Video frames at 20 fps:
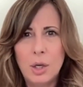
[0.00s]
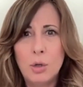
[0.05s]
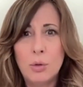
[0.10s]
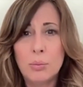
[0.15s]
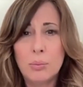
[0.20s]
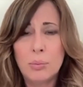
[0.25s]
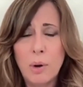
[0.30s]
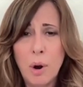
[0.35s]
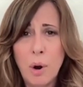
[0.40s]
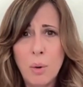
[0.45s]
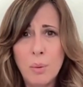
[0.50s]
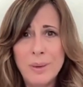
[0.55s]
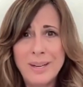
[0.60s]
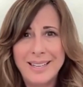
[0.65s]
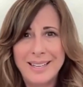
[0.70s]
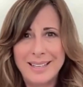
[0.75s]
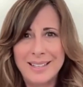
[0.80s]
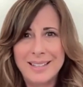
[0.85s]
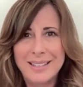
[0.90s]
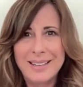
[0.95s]

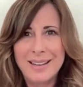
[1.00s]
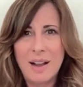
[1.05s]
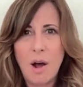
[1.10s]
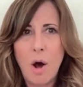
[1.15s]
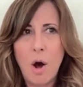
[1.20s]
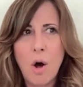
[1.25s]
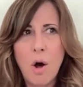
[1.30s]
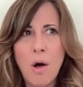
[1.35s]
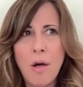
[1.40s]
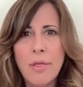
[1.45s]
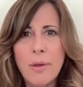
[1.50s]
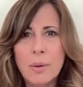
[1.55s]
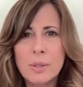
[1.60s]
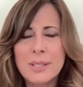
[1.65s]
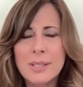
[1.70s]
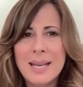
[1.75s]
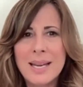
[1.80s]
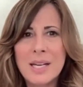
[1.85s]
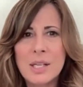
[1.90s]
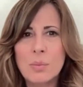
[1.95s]
growing, all
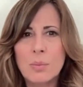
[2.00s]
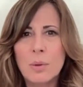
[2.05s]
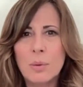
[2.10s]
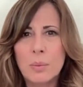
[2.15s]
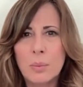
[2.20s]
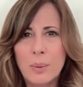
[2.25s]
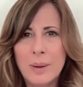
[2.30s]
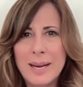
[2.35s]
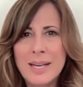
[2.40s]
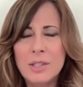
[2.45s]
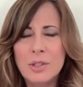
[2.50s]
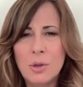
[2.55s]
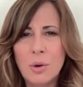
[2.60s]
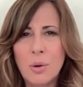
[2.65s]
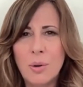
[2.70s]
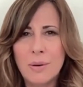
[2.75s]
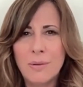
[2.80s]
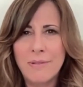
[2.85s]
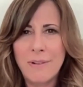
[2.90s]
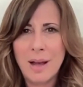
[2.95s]
those things will raise
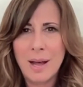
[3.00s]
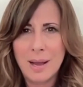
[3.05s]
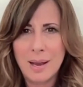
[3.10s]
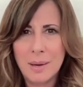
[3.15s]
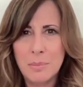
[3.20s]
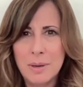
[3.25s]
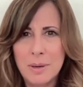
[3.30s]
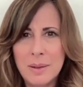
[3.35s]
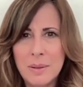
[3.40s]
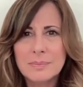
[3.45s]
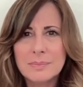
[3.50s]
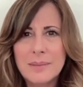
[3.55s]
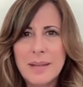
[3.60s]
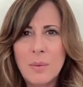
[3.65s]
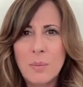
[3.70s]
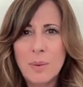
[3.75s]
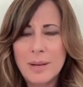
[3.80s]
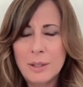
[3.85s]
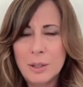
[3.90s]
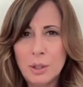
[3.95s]
your vibe.
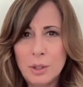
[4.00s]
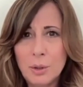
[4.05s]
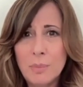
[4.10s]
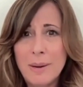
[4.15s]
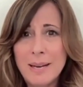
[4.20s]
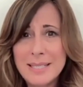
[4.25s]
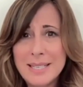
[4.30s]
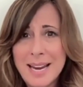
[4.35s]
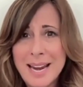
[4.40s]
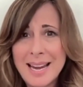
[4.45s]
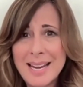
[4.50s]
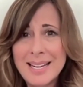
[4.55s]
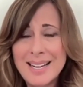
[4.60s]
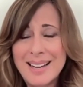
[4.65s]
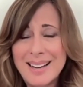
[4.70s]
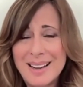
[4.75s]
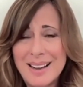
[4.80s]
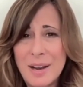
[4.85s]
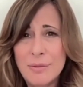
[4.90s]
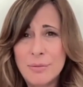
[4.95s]
And when you maintain
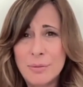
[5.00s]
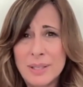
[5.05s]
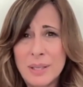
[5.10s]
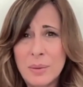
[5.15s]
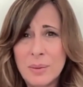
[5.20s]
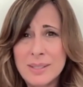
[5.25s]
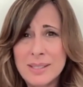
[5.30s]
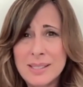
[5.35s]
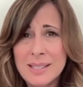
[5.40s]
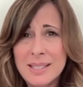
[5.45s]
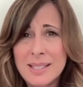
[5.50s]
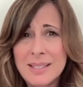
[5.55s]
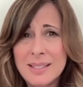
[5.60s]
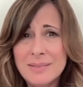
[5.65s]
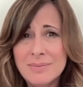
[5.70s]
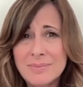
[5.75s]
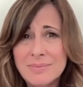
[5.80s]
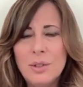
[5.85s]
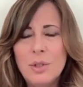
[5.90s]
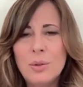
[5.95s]
a high
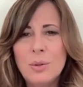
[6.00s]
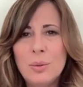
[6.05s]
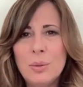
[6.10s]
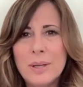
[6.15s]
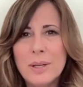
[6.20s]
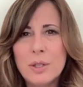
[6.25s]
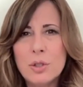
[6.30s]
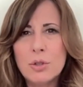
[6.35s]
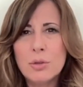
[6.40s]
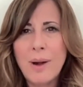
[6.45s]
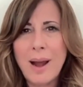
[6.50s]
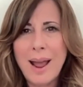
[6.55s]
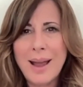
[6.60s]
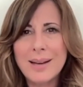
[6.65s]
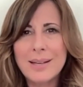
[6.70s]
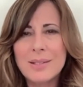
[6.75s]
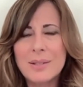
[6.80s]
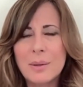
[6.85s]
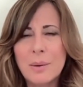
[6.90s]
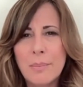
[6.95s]
frequency, you
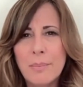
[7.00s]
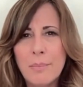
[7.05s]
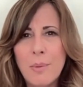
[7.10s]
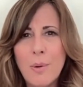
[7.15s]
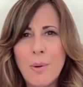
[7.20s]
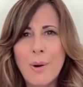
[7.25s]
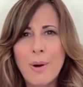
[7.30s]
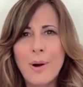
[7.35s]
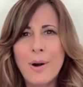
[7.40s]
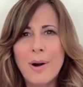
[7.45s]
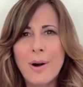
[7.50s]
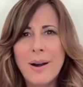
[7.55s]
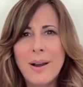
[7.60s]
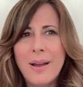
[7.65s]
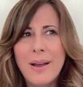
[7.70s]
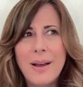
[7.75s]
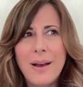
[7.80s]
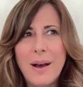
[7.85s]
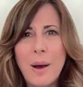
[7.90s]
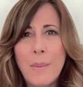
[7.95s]
attract more
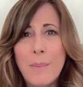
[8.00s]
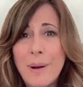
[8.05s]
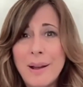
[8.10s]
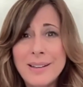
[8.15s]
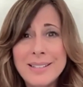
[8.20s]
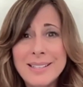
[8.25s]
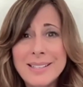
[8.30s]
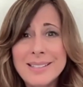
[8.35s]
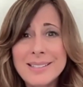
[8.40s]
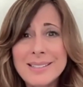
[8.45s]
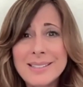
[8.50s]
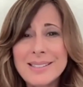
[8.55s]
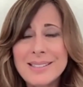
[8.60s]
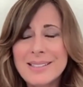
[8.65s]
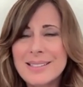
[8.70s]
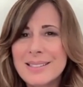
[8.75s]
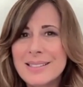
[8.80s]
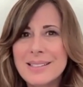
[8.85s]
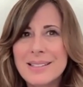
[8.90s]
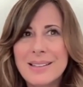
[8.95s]

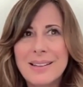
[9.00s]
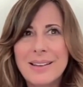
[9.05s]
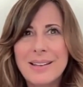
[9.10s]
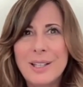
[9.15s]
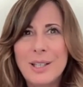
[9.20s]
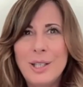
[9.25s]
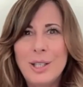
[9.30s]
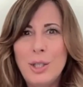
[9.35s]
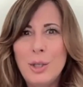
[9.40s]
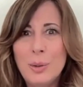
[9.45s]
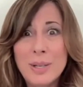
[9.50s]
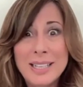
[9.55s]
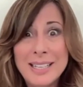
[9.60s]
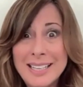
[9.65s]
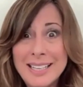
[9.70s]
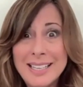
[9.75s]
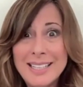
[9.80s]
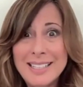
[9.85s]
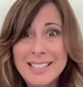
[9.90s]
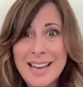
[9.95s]
abundance,
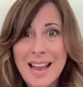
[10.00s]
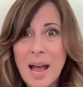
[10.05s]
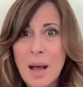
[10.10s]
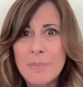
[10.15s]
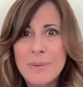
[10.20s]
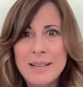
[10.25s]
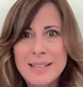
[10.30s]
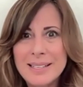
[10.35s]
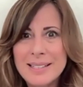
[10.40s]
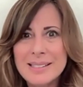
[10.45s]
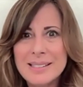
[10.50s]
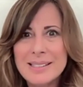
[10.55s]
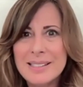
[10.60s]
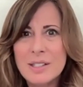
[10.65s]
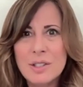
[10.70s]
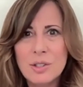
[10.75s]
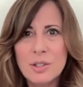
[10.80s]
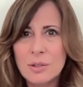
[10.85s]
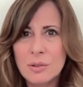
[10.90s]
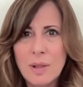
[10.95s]
unity, happiness
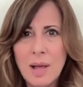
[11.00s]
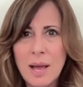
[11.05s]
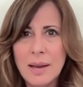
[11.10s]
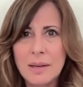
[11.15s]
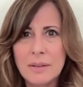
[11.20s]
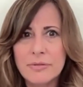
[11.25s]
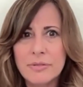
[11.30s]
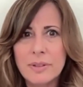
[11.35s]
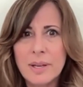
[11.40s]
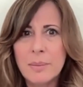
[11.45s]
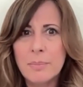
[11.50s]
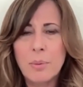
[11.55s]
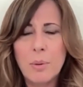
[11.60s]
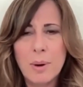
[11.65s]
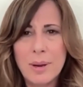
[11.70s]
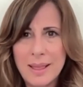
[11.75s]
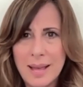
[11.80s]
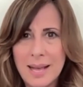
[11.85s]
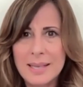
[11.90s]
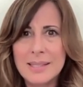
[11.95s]
into your life. And
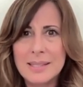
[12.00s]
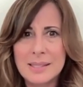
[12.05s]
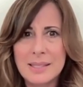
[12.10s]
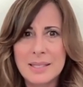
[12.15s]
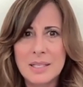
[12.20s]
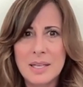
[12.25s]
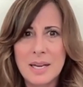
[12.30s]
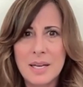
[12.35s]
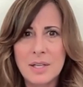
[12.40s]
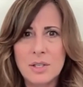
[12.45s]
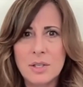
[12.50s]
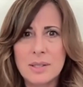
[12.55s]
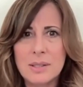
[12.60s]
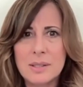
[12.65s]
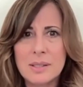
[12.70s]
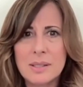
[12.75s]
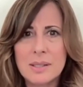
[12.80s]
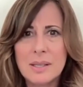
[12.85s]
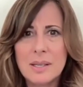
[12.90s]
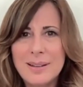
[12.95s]
boy, that is
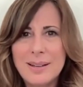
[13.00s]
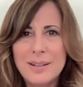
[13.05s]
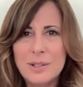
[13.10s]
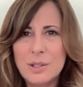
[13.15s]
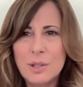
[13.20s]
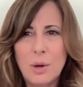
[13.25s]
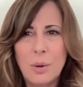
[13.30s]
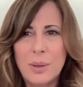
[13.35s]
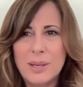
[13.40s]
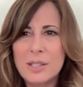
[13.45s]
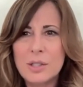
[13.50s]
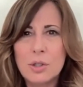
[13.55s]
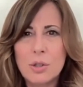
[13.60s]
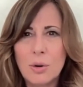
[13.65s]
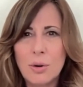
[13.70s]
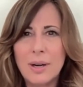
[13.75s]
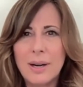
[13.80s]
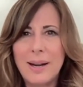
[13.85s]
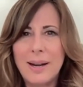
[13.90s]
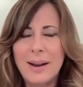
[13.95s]
contagious. Here's a quick
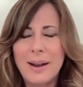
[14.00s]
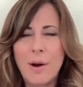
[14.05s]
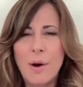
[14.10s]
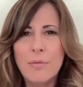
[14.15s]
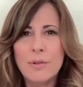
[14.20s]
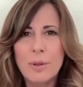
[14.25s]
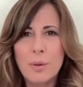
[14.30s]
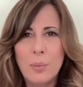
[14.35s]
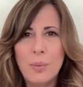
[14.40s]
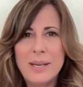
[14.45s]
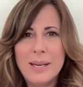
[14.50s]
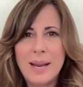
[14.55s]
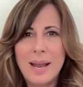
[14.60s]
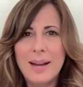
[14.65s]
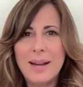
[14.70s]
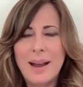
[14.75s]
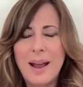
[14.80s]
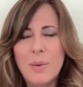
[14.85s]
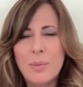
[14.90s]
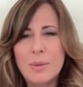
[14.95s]
story. Over the
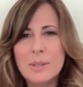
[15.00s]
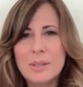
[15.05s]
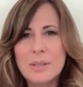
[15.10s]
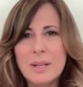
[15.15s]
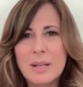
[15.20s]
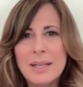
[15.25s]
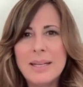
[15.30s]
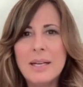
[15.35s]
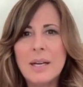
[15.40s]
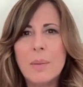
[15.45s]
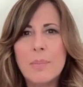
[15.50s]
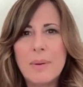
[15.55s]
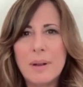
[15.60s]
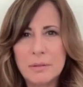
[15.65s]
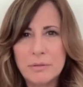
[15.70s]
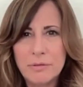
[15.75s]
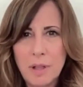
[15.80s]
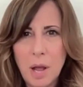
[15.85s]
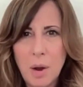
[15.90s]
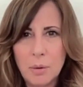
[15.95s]
weekend, I was cleaning up our
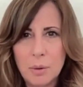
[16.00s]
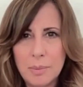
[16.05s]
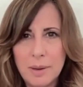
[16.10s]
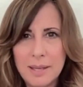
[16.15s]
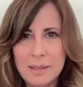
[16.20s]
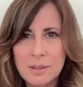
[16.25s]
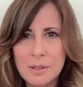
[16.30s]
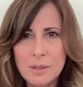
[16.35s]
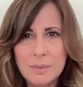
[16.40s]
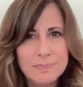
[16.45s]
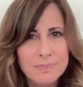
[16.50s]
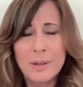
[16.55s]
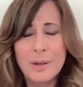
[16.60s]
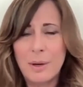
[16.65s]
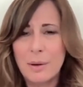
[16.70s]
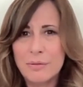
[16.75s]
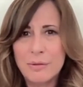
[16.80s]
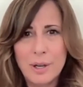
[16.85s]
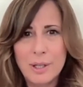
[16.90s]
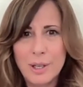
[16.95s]
flower beds in
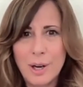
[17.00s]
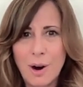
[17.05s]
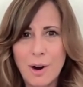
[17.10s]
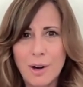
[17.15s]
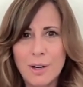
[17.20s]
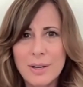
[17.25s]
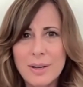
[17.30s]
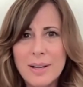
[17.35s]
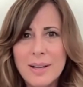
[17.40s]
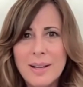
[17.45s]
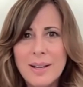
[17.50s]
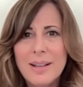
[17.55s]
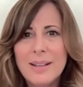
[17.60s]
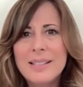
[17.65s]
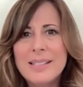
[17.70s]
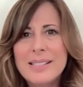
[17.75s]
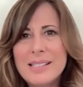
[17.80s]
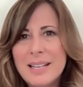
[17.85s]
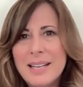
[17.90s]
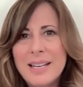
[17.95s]
our front yard,
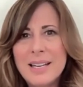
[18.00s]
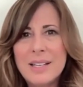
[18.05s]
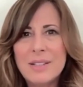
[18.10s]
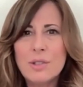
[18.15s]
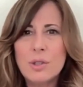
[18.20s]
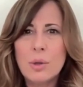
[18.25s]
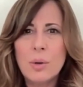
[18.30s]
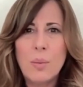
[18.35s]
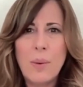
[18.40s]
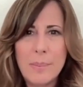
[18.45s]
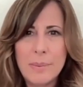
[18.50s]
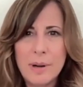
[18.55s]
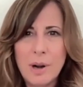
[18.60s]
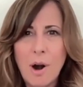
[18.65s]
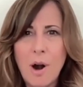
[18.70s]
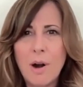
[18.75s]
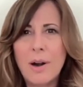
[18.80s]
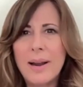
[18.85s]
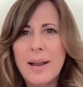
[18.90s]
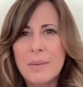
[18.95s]
listening to a
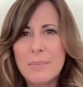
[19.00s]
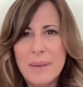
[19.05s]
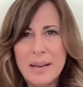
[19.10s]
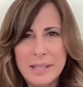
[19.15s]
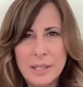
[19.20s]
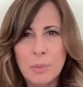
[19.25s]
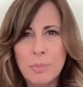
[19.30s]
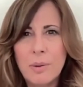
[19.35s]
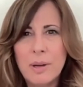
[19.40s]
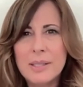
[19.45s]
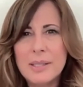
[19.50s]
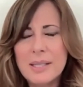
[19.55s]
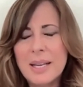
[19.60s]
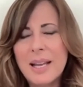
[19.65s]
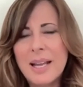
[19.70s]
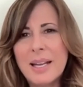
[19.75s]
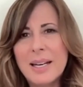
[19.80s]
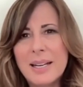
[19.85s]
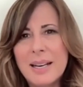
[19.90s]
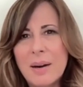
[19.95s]
webinar. I had my earbuds
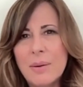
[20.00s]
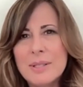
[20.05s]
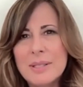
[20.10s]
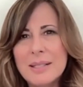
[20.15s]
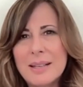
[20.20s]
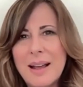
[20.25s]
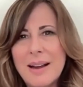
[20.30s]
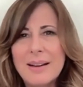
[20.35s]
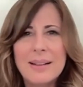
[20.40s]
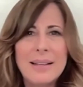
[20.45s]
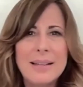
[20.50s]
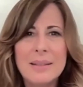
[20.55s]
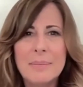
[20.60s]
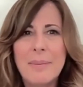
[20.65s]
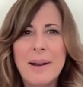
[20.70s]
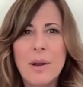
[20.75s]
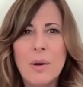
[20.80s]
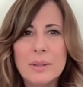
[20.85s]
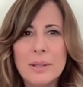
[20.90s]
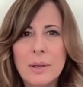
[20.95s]
in, and I was kind of like in
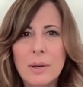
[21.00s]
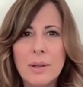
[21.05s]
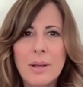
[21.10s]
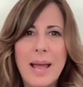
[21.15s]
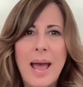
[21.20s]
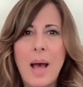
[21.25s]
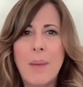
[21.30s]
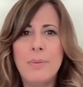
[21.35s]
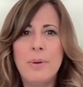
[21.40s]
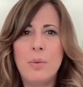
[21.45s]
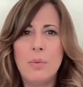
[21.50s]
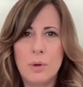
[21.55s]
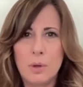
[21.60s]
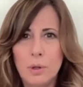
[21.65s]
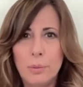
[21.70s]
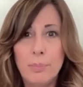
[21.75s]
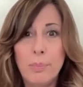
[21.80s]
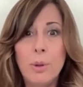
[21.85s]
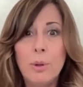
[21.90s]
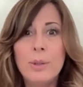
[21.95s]
my own little happy
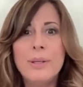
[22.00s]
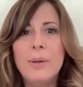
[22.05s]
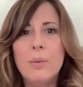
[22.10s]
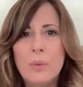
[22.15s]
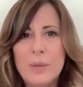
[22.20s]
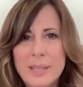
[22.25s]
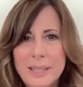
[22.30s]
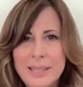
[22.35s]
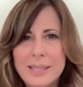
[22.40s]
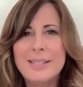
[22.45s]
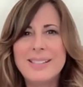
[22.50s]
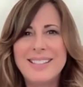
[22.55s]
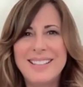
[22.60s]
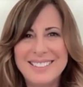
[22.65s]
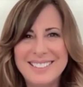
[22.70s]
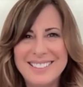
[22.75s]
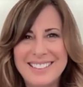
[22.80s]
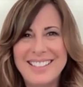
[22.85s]
world, pulling weeds,